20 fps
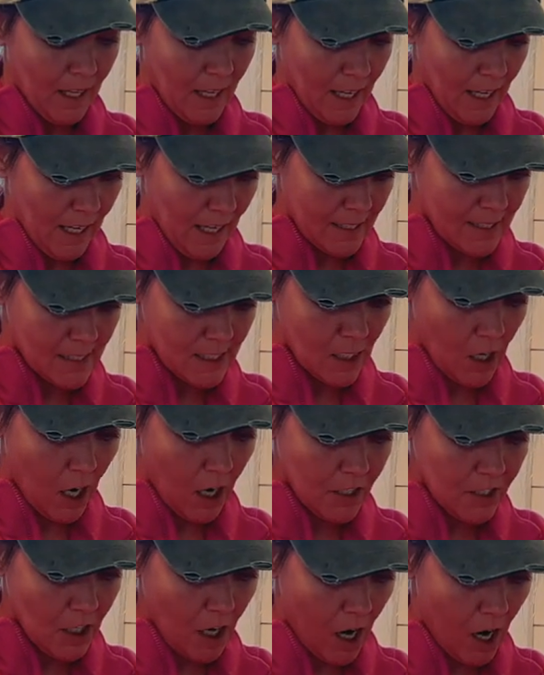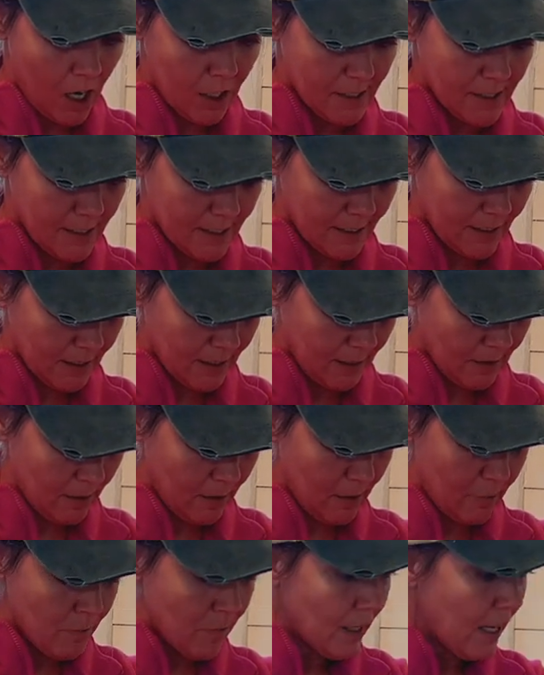It's non-toxic,
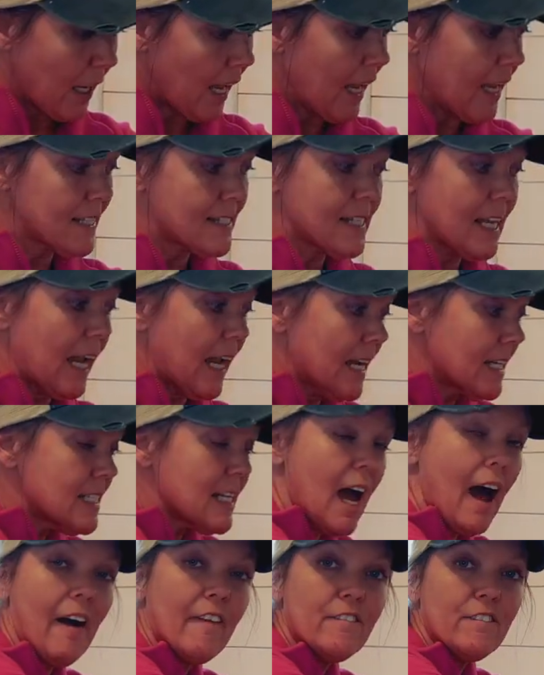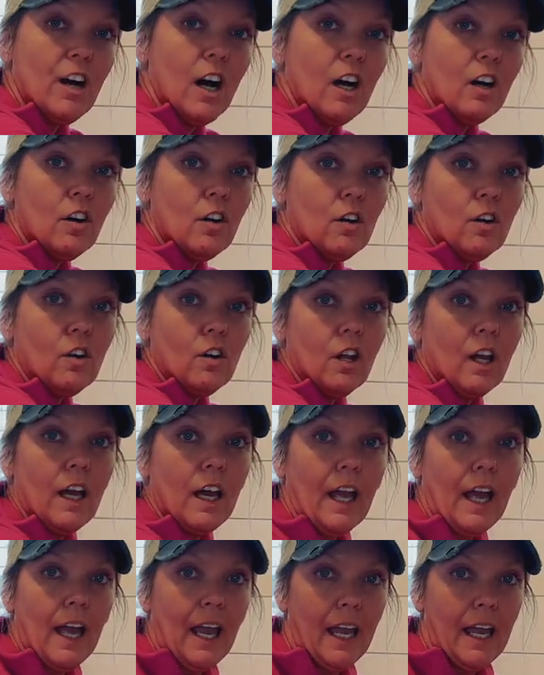it's antifungal
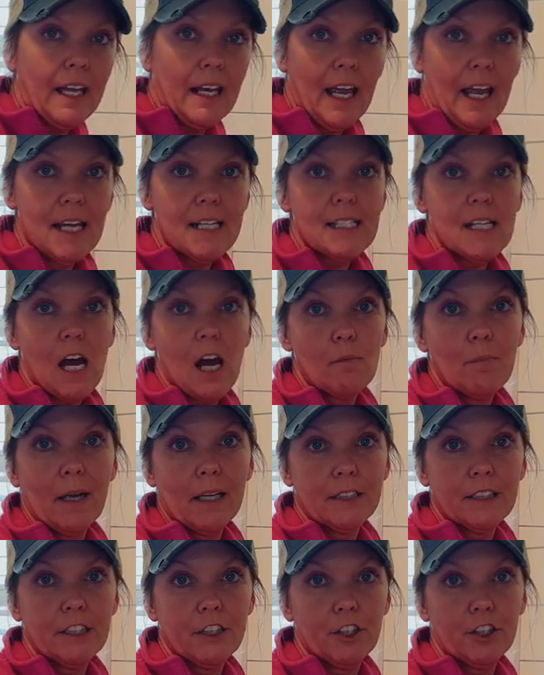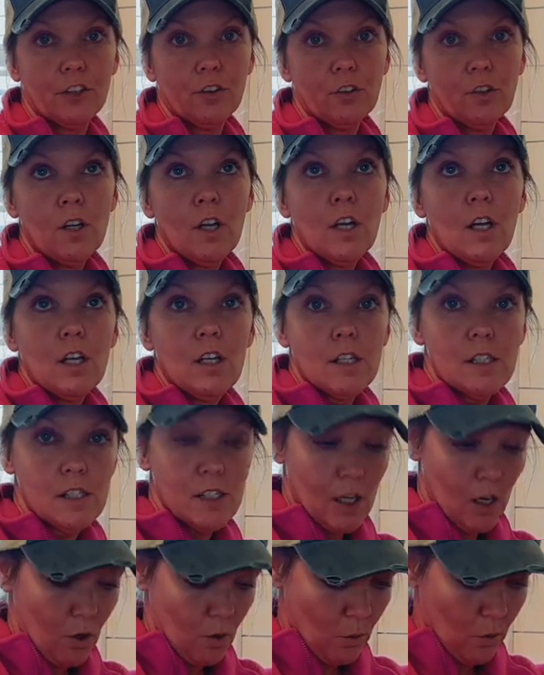and antibacterial.
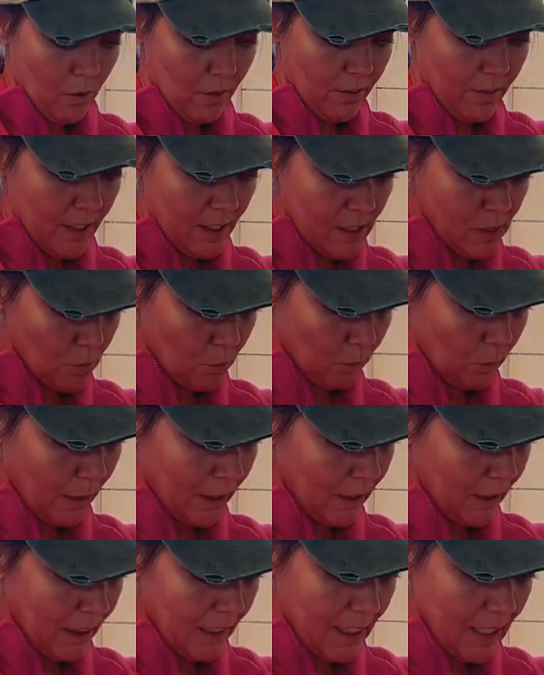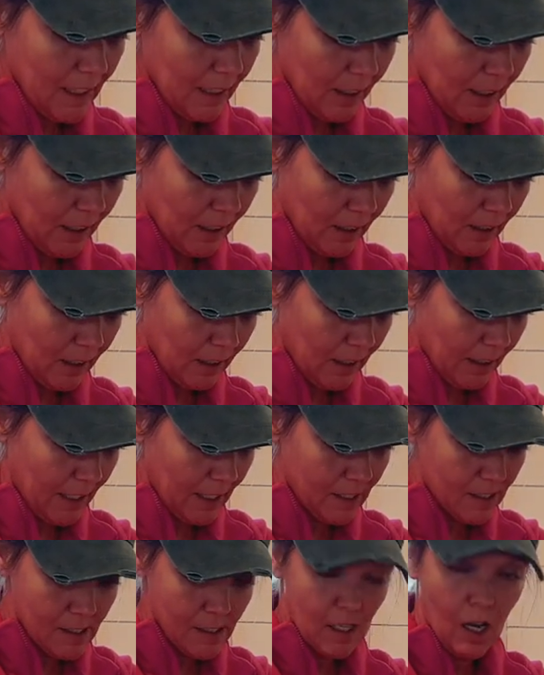So this really
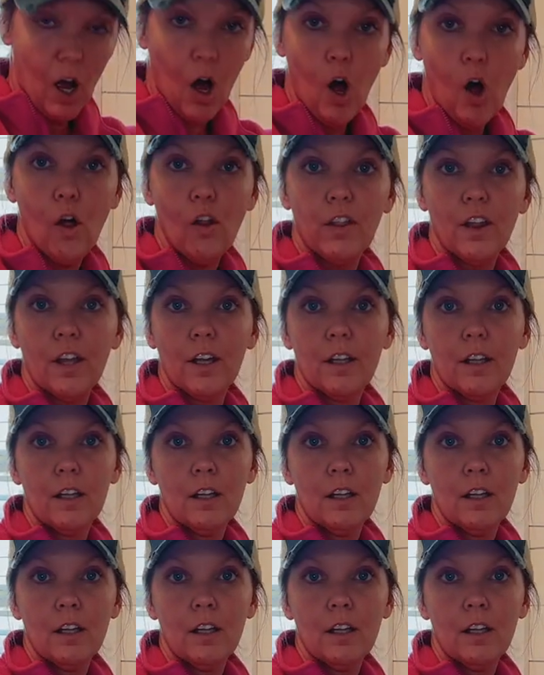cleans all the